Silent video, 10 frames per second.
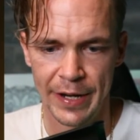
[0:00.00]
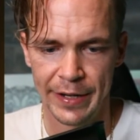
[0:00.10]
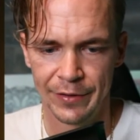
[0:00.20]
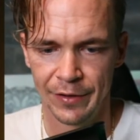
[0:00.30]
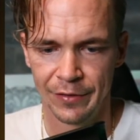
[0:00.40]

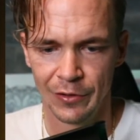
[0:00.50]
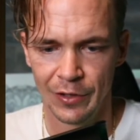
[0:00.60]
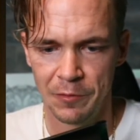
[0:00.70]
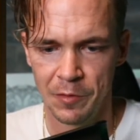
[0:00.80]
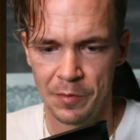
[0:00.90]
It does look
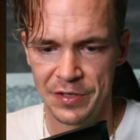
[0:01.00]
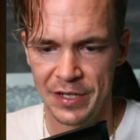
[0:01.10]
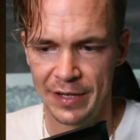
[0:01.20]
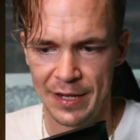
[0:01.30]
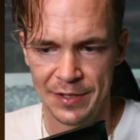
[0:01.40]
like we're about to
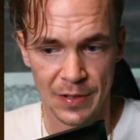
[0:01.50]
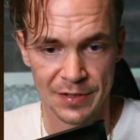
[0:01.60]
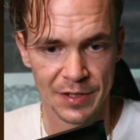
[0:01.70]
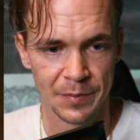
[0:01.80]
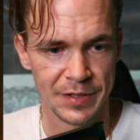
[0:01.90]
get an SOS
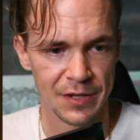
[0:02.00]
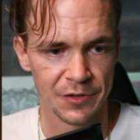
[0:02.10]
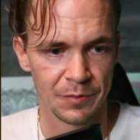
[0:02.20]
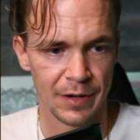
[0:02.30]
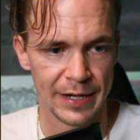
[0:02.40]
and a
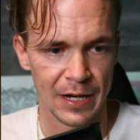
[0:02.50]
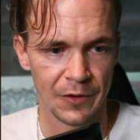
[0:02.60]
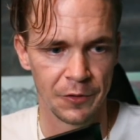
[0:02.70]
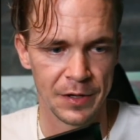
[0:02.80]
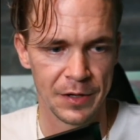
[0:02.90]
potential breakout,
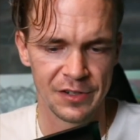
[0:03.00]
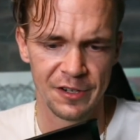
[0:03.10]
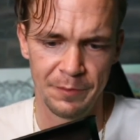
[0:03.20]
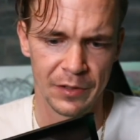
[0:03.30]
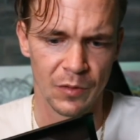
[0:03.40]
especially
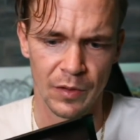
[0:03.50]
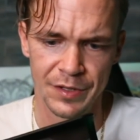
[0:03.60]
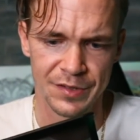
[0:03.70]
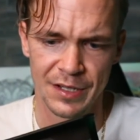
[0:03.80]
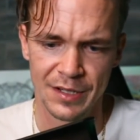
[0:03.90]
if Bitcoin
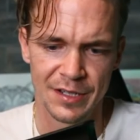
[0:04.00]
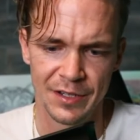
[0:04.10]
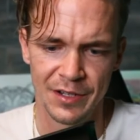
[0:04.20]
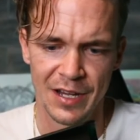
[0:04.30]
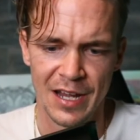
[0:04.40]
just
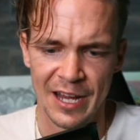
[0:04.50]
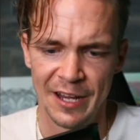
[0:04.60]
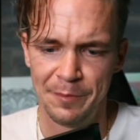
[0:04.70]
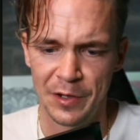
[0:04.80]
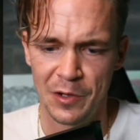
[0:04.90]
continue.
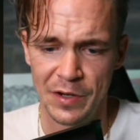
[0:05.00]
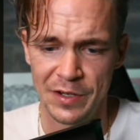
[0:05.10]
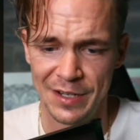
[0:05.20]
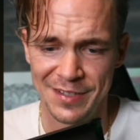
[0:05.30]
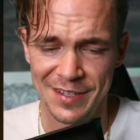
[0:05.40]
If Bitcoin
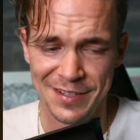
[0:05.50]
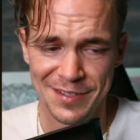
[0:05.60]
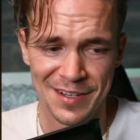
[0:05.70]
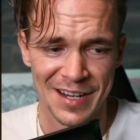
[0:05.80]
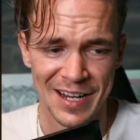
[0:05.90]
does this,
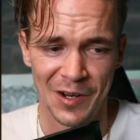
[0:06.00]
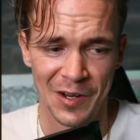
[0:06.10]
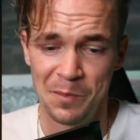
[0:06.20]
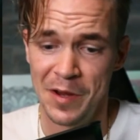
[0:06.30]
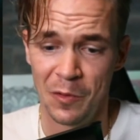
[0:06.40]

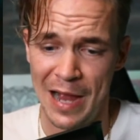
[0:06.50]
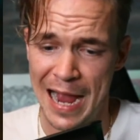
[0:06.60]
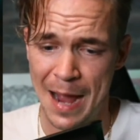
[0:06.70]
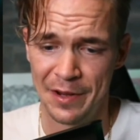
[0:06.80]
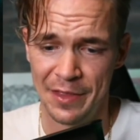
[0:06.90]
it will
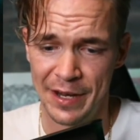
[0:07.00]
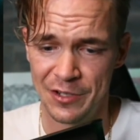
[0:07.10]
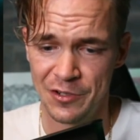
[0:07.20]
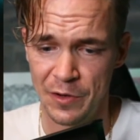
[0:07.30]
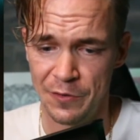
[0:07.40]
happen in the next
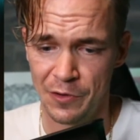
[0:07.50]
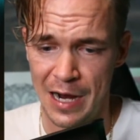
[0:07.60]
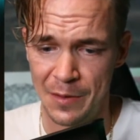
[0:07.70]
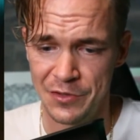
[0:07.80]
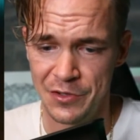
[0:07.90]
24
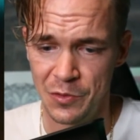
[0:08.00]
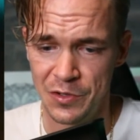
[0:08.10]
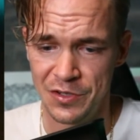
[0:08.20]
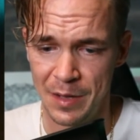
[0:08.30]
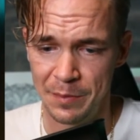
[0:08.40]
hours too,
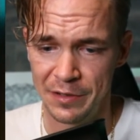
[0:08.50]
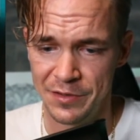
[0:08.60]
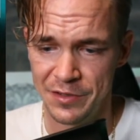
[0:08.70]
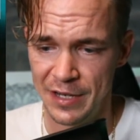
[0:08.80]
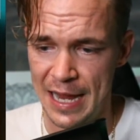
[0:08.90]
which I believe is
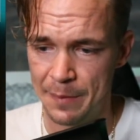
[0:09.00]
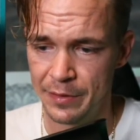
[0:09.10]
going to happen.